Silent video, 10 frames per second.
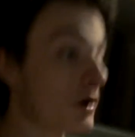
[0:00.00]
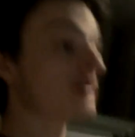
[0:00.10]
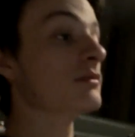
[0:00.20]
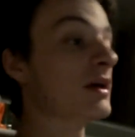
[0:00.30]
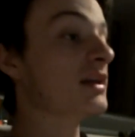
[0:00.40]
want
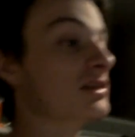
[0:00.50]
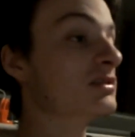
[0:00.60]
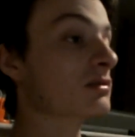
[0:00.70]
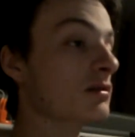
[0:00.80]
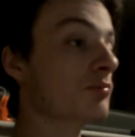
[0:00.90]
it to make
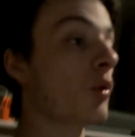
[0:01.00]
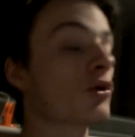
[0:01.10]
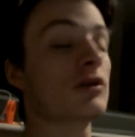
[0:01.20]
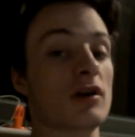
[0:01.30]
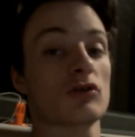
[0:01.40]
yous, like,
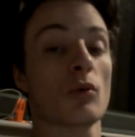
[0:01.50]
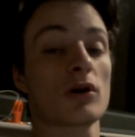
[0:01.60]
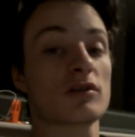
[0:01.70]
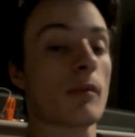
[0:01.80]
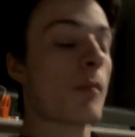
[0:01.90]
boring. I don't
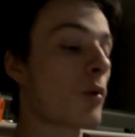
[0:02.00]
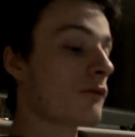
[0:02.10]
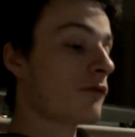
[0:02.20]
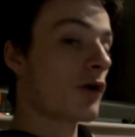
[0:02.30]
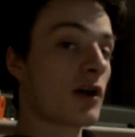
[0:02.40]
want it to be
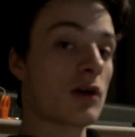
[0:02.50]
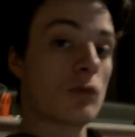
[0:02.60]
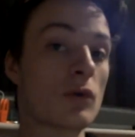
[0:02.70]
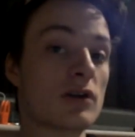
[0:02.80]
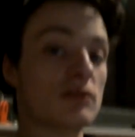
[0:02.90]
boring for you. I
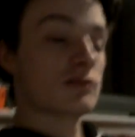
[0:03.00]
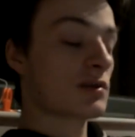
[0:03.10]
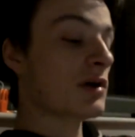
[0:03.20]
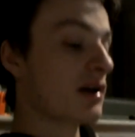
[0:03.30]
don't want it to be...